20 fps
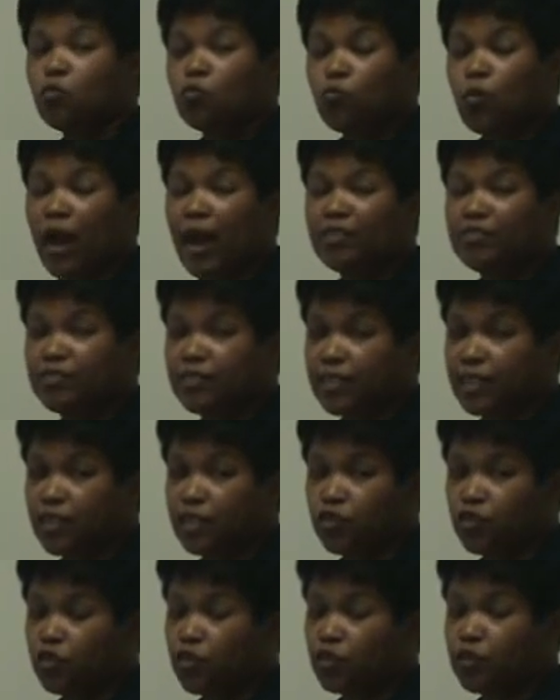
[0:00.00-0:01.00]
rather than
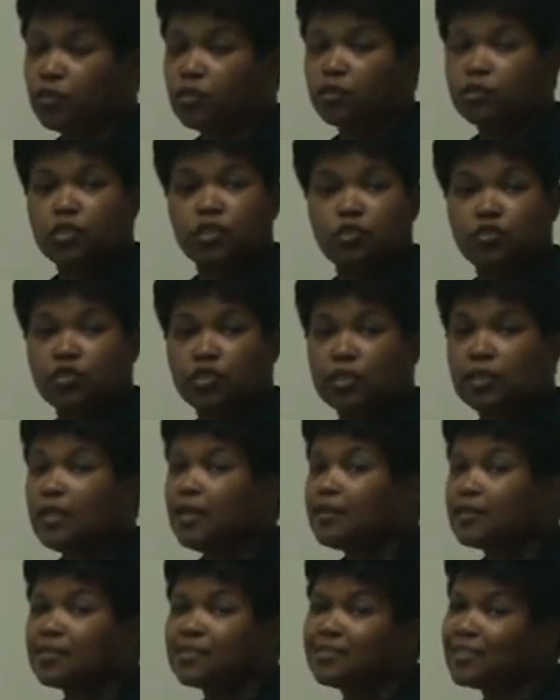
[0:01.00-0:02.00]
in your conclusion,
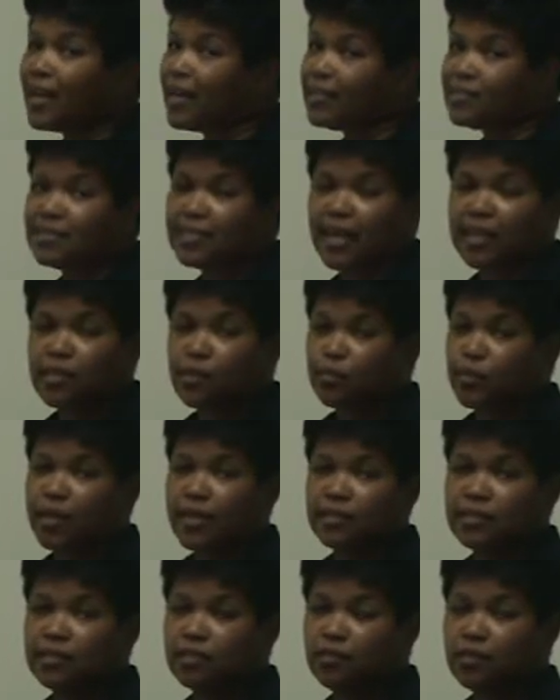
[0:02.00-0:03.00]
because that is not the
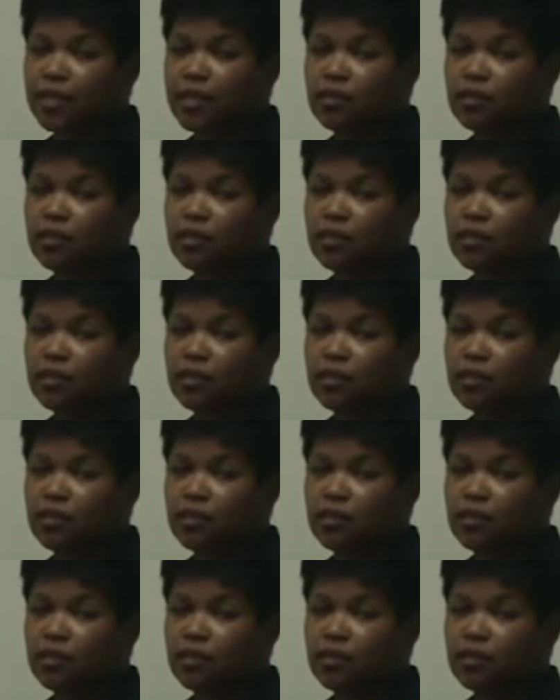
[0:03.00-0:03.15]
place to